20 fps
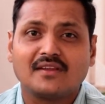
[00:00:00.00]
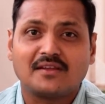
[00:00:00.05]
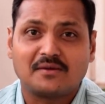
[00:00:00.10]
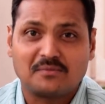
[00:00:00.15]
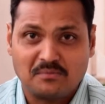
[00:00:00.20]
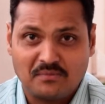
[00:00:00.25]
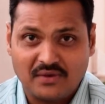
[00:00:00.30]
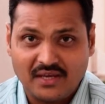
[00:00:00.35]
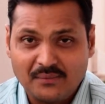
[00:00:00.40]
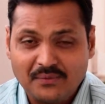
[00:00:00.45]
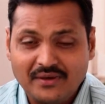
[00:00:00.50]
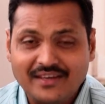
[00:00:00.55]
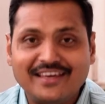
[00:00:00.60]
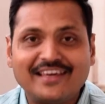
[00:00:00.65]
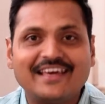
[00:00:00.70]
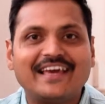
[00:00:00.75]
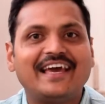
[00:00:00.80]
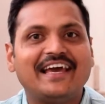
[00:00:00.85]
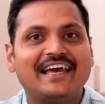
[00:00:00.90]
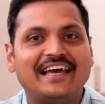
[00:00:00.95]

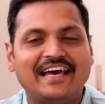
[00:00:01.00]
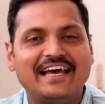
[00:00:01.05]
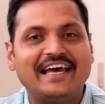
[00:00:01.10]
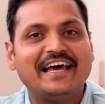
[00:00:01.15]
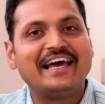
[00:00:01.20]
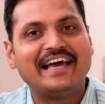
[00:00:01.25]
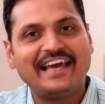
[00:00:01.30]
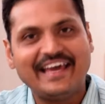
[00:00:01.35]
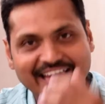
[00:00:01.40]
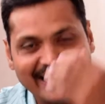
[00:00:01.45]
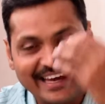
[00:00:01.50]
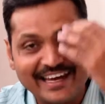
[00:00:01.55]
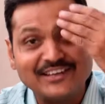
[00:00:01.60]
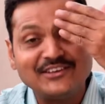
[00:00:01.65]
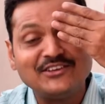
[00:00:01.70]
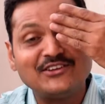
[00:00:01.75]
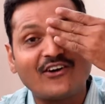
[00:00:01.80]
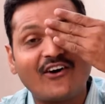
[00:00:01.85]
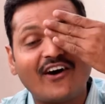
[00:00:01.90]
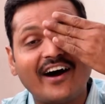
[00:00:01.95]
maybe
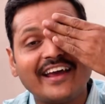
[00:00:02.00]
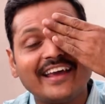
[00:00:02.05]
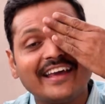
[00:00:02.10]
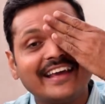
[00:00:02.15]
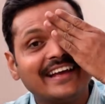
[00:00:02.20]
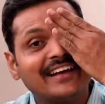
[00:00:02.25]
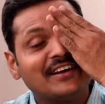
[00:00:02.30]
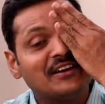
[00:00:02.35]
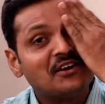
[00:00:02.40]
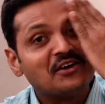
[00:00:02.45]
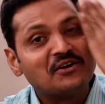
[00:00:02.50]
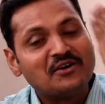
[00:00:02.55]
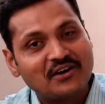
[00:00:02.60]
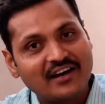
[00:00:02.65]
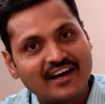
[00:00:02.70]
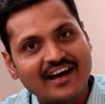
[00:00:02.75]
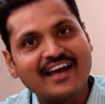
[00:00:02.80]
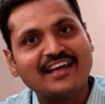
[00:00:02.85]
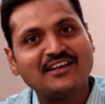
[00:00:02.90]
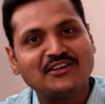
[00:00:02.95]
enjoying
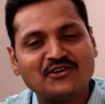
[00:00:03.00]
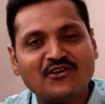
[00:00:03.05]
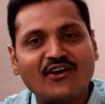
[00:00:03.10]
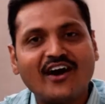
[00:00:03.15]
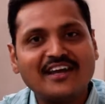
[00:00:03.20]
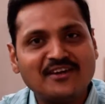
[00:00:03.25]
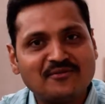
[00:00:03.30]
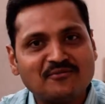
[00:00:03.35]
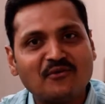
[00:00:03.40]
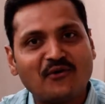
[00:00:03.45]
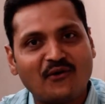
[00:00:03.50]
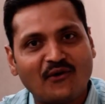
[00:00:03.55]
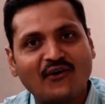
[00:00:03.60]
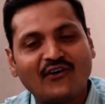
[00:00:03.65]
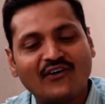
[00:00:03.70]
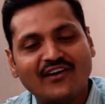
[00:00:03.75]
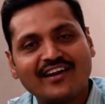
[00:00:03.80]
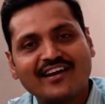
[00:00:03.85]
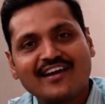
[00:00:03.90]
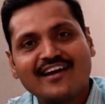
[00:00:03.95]

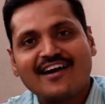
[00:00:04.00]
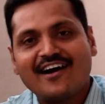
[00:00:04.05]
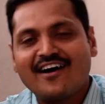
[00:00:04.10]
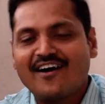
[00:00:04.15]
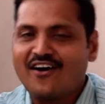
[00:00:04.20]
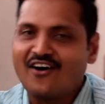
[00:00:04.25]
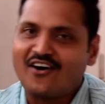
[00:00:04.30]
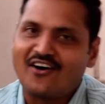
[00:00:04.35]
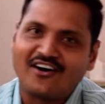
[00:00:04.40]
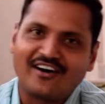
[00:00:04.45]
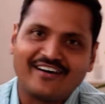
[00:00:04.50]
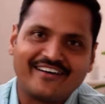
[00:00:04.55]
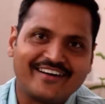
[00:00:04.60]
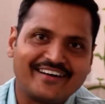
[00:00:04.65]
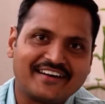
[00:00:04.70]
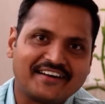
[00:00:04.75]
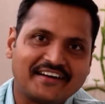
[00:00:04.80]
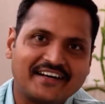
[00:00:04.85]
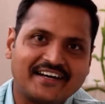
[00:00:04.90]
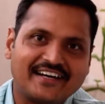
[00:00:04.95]
more,
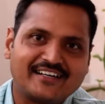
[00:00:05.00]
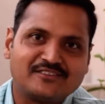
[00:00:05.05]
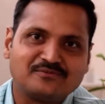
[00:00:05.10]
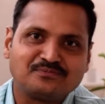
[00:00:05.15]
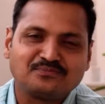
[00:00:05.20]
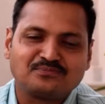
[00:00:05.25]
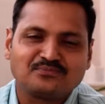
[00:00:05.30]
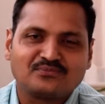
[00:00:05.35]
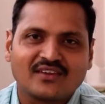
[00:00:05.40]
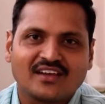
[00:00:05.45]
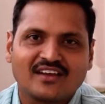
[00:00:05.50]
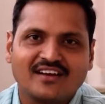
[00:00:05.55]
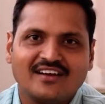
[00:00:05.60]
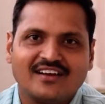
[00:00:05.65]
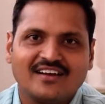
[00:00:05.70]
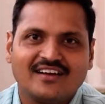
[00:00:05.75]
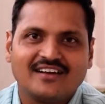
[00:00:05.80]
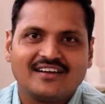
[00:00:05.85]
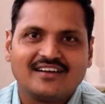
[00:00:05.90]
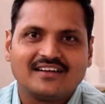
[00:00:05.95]
or
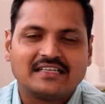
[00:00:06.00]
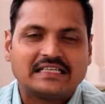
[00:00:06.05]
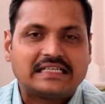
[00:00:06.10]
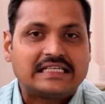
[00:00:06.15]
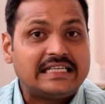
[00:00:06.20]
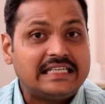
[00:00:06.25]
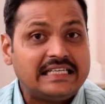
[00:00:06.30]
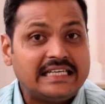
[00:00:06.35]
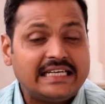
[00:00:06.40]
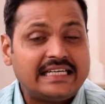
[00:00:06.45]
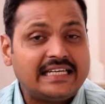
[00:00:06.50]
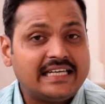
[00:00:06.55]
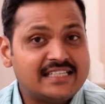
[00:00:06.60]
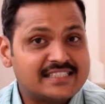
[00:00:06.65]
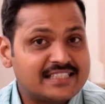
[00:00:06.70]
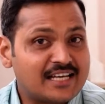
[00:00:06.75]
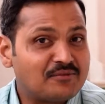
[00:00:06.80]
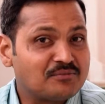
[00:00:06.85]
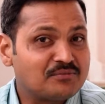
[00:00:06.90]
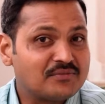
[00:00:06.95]
creating
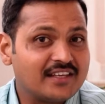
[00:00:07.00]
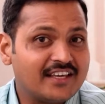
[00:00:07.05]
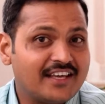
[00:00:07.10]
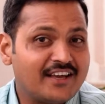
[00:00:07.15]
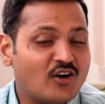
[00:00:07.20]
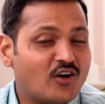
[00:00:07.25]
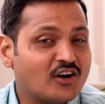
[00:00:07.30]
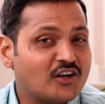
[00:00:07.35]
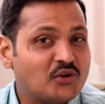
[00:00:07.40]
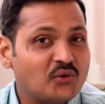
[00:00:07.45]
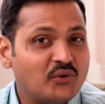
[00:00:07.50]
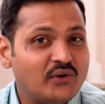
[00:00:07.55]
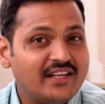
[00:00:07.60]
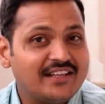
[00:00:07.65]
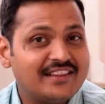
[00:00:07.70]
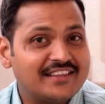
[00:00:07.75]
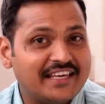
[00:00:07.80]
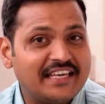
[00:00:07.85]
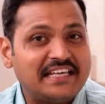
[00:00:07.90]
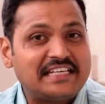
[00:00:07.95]
something, or doing
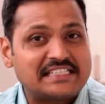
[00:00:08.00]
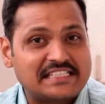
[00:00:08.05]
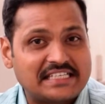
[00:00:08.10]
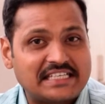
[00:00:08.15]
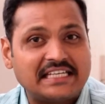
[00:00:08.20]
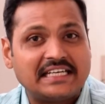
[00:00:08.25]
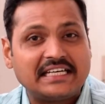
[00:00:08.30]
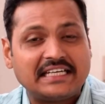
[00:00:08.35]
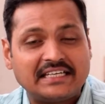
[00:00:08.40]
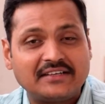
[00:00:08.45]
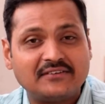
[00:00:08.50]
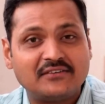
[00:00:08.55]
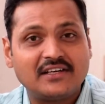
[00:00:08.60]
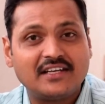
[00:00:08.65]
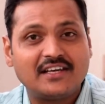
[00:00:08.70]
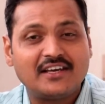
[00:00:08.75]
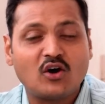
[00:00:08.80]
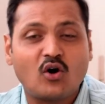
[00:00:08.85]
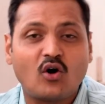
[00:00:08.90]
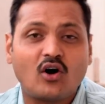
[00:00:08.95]
things
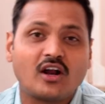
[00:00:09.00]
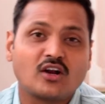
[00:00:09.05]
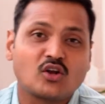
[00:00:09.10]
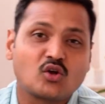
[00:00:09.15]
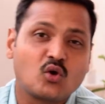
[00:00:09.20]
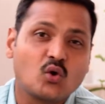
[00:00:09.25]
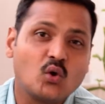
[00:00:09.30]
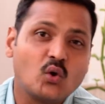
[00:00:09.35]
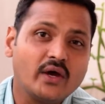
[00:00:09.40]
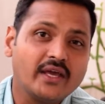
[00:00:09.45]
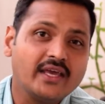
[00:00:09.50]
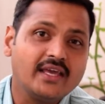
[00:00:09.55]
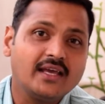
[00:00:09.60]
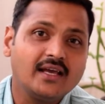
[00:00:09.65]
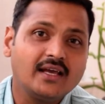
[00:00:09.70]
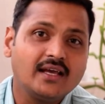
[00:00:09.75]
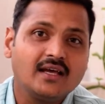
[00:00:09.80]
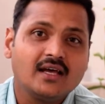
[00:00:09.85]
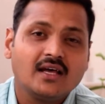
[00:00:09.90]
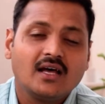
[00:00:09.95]
creatively, or
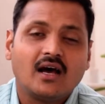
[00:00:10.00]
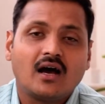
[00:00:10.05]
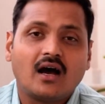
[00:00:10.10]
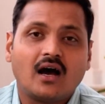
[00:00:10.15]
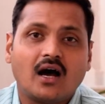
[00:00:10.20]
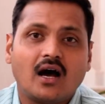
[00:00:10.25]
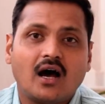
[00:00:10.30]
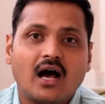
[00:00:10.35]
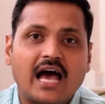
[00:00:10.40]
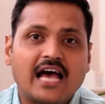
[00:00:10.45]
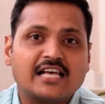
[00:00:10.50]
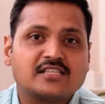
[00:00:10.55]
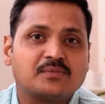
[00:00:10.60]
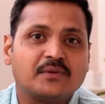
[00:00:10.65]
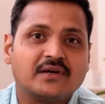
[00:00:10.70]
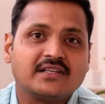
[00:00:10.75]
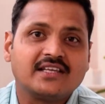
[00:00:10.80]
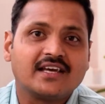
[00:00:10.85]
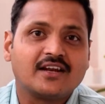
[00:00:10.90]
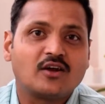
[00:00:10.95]
going as
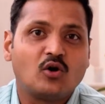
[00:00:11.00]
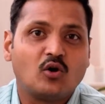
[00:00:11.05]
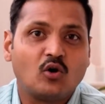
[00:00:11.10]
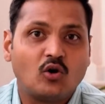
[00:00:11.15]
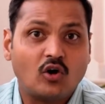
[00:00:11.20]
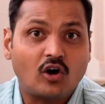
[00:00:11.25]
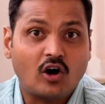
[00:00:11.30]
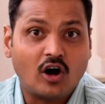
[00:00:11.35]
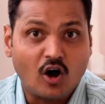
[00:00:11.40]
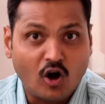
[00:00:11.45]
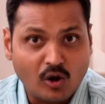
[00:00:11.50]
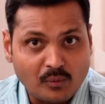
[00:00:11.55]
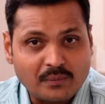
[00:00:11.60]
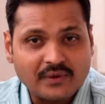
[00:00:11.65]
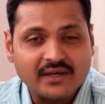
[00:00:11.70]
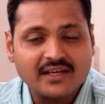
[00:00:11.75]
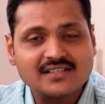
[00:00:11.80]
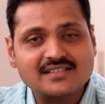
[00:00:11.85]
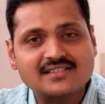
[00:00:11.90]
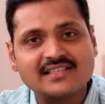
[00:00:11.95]
per their
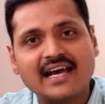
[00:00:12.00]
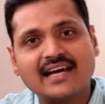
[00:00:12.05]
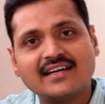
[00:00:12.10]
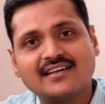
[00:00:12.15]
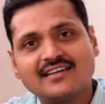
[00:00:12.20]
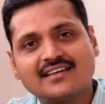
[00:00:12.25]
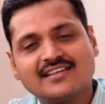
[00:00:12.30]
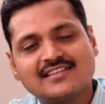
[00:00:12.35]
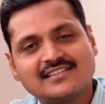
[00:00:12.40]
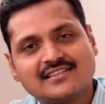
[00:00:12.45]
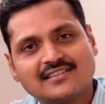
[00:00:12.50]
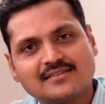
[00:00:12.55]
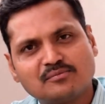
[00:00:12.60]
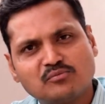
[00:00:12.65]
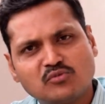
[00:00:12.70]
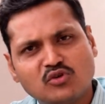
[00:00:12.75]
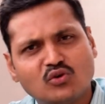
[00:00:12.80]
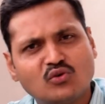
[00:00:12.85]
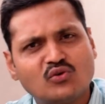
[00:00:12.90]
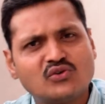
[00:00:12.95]
hobbies, that is
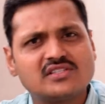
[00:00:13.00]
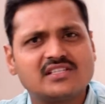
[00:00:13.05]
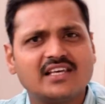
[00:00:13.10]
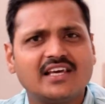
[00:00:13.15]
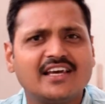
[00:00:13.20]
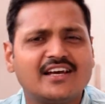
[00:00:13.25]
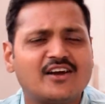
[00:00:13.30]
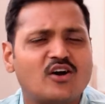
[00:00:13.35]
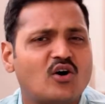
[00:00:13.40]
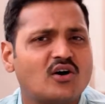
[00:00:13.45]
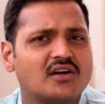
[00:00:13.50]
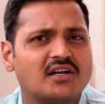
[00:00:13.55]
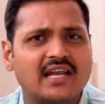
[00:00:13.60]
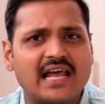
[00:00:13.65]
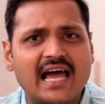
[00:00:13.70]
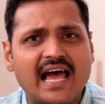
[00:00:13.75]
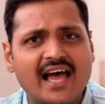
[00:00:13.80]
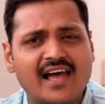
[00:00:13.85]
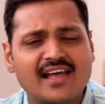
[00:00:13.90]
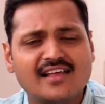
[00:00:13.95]
music or
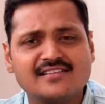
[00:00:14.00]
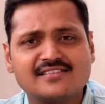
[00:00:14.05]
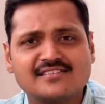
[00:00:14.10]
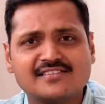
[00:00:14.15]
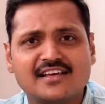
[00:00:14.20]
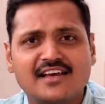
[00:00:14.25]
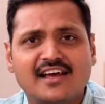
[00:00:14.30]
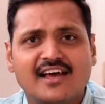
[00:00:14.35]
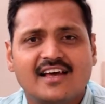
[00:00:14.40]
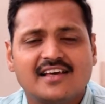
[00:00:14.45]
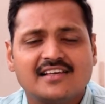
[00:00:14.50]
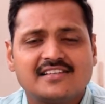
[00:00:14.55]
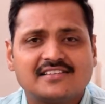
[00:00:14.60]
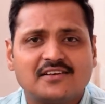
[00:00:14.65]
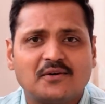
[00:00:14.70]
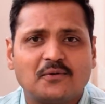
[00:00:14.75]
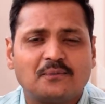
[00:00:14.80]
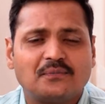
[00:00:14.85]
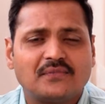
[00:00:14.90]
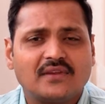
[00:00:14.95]
dance.
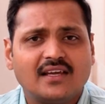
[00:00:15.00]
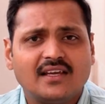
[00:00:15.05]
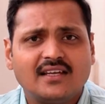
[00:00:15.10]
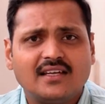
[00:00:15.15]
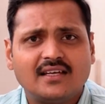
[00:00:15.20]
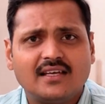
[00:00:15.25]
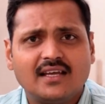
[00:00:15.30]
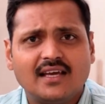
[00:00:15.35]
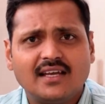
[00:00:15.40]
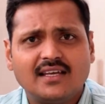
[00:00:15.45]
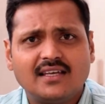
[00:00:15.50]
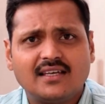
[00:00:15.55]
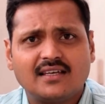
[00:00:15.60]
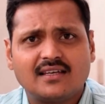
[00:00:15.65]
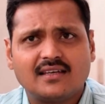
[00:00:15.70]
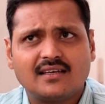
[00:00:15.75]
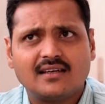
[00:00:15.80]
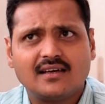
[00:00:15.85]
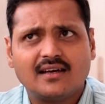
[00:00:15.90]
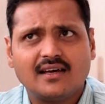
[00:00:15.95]
So
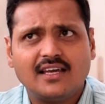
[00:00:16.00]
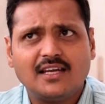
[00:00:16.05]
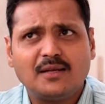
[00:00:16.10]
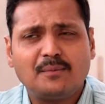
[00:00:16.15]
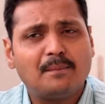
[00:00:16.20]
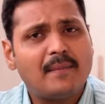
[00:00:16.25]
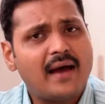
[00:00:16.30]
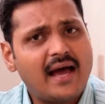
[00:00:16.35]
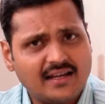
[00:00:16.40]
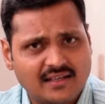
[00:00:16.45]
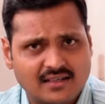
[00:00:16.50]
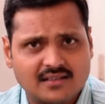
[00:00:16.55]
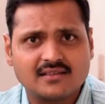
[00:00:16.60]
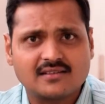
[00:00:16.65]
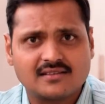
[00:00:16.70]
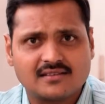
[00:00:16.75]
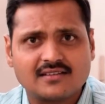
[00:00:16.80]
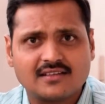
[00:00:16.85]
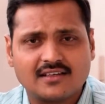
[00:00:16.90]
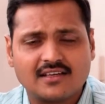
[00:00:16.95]
it
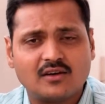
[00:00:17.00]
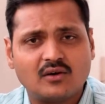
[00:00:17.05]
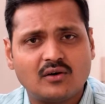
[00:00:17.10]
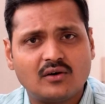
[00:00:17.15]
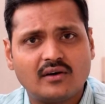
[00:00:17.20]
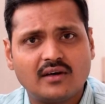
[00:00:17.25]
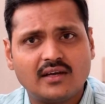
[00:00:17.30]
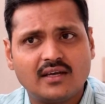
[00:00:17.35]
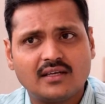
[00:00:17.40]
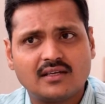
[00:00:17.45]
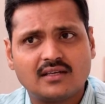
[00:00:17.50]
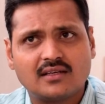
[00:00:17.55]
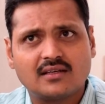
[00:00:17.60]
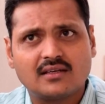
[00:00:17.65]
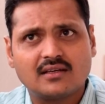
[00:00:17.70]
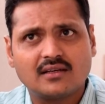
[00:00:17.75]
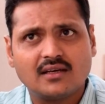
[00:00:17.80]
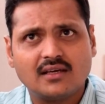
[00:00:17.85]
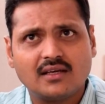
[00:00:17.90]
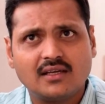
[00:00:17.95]
matters, you know,
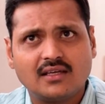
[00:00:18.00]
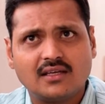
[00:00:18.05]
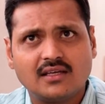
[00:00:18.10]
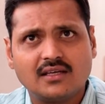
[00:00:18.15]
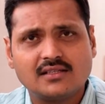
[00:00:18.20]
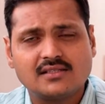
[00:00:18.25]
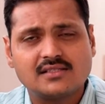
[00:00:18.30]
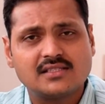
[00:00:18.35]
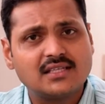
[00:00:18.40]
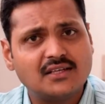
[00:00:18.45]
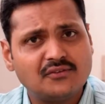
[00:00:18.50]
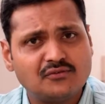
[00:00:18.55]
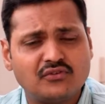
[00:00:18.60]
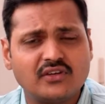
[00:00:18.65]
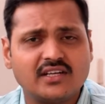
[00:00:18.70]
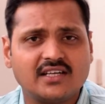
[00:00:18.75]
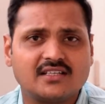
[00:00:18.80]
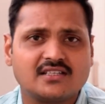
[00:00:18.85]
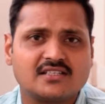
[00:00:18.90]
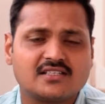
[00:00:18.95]
it is
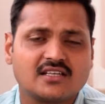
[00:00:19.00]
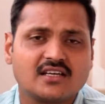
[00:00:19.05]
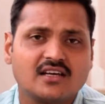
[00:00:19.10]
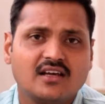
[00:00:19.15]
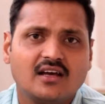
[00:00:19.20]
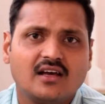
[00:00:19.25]
different.